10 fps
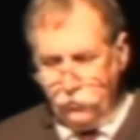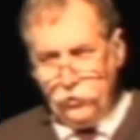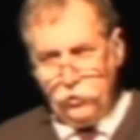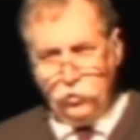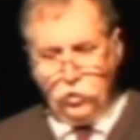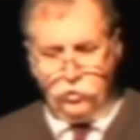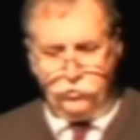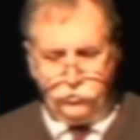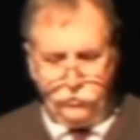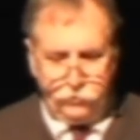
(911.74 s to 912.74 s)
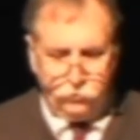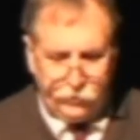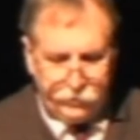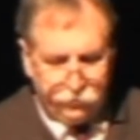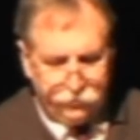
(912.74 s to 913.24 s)
their larger and
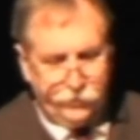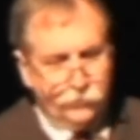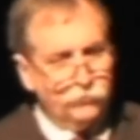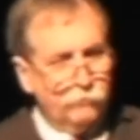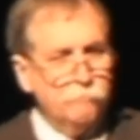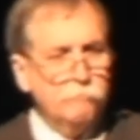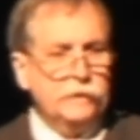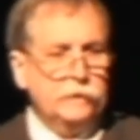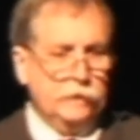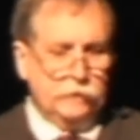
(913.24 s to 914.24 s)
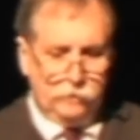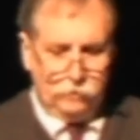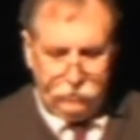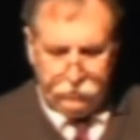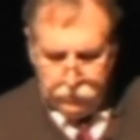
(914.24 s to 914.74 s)
greater sense of
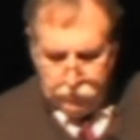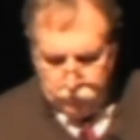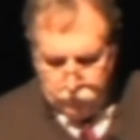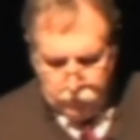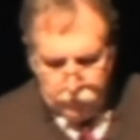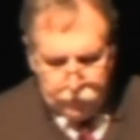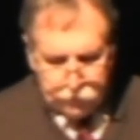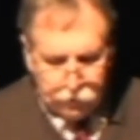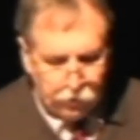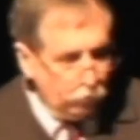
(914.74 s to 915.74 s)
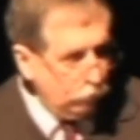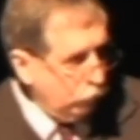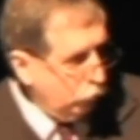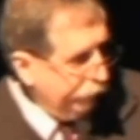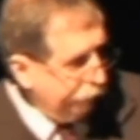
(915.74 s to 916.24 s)
meaning. And you
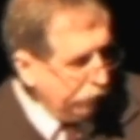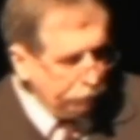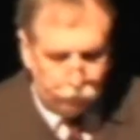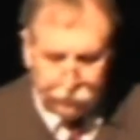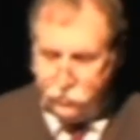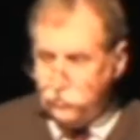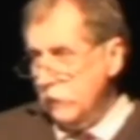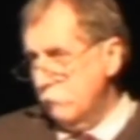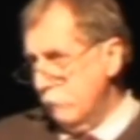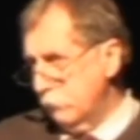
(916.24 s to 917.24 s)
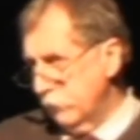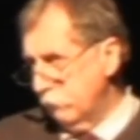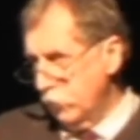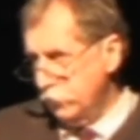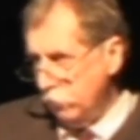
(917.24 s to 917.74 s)
know, we've done a pretty good job, I
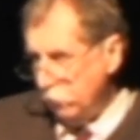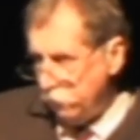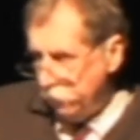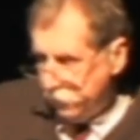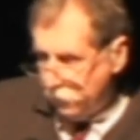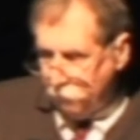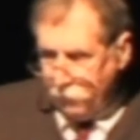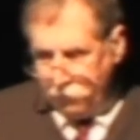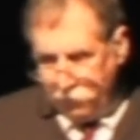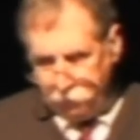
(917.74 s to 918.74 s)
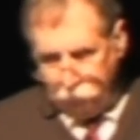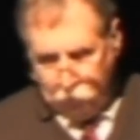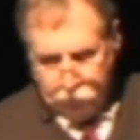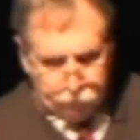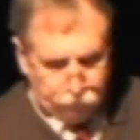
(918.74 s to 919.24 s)
believe, also of cleaning up our air and
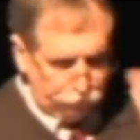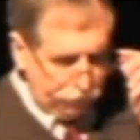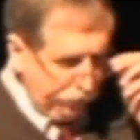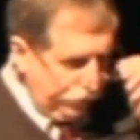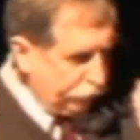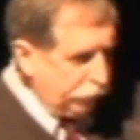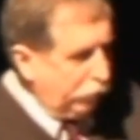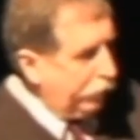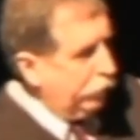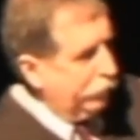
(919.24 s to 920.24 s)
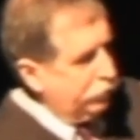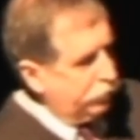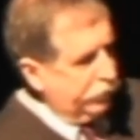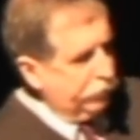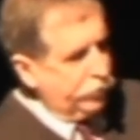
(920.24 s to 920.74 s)
water pollution. And yes, our air
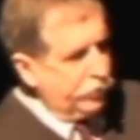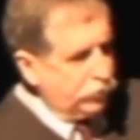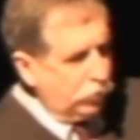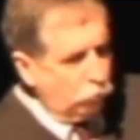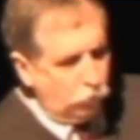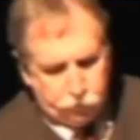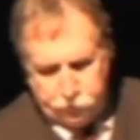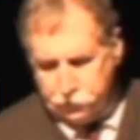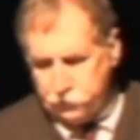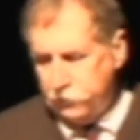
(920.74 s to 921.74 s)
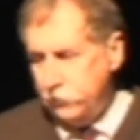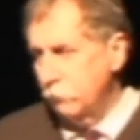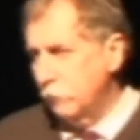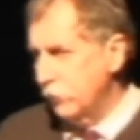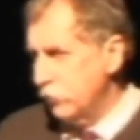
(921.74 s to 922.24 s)
is cleaner, and yes, our water is
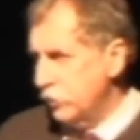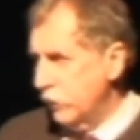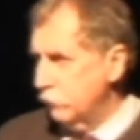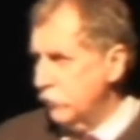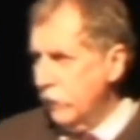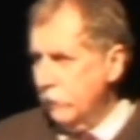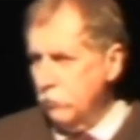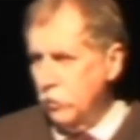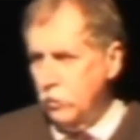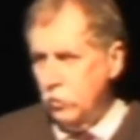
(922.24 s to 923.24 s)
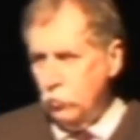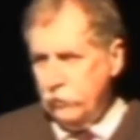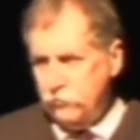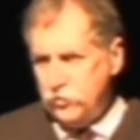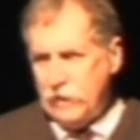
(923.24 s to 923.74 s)
cleaner, but at the same time,
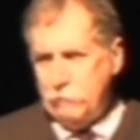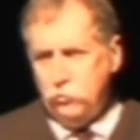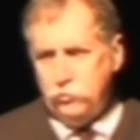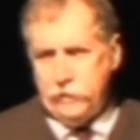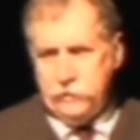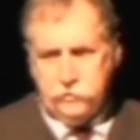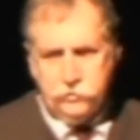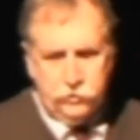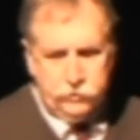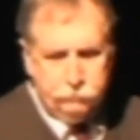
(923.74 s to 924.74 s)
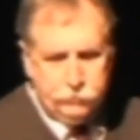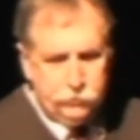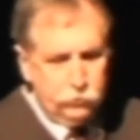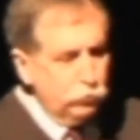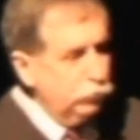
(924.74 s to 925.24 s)
we have simultaneously
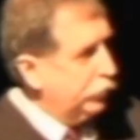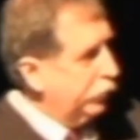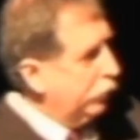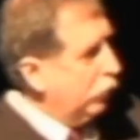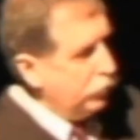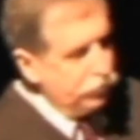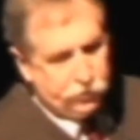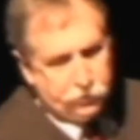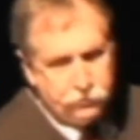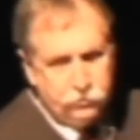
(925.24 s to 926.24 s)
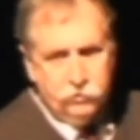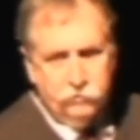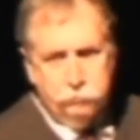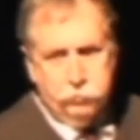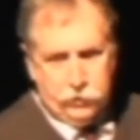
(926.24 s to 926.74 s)
been losing our sense
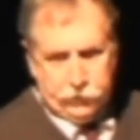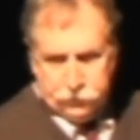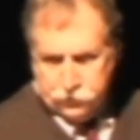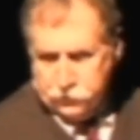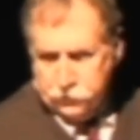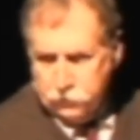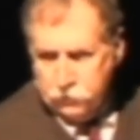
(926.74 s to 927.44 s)
of place.